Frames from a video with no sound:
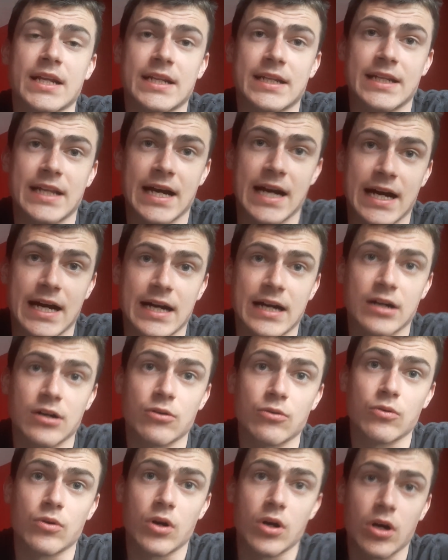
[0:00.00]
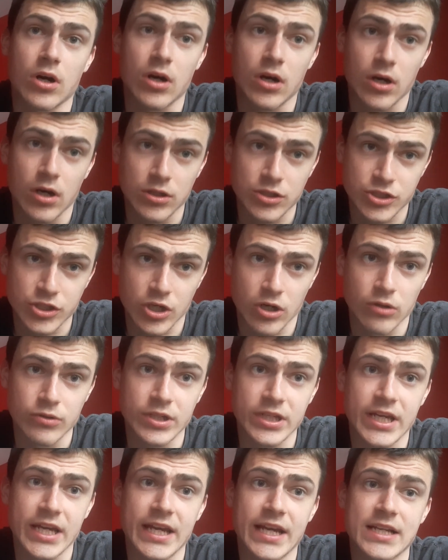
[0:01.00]
Now, Saul
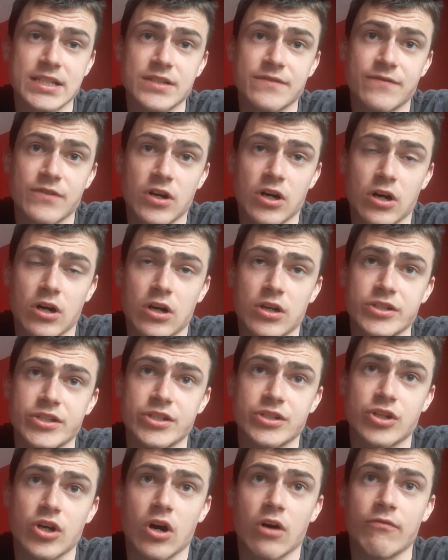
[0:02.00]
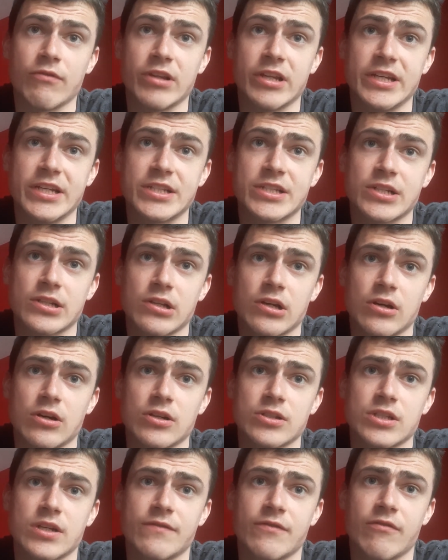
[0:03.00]
Niguez, of course, has got a release
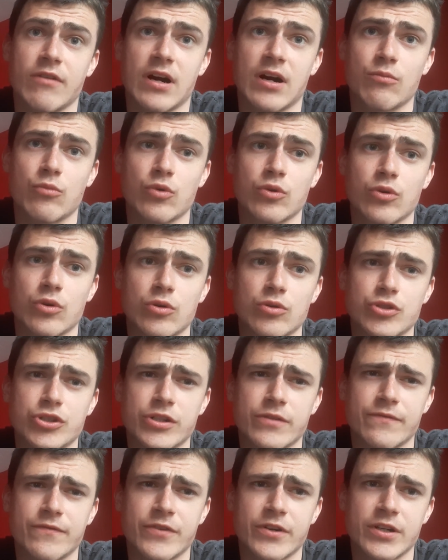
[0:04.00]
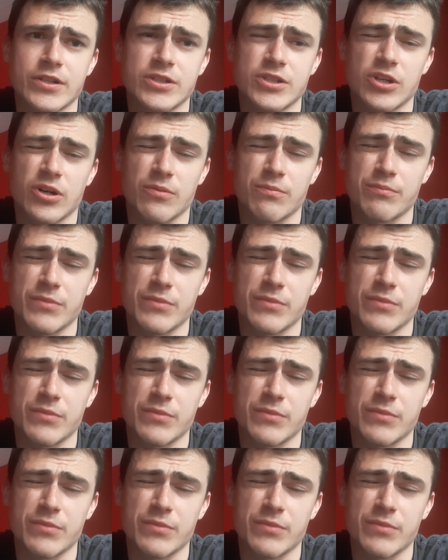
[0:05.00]
clause of around 130 odd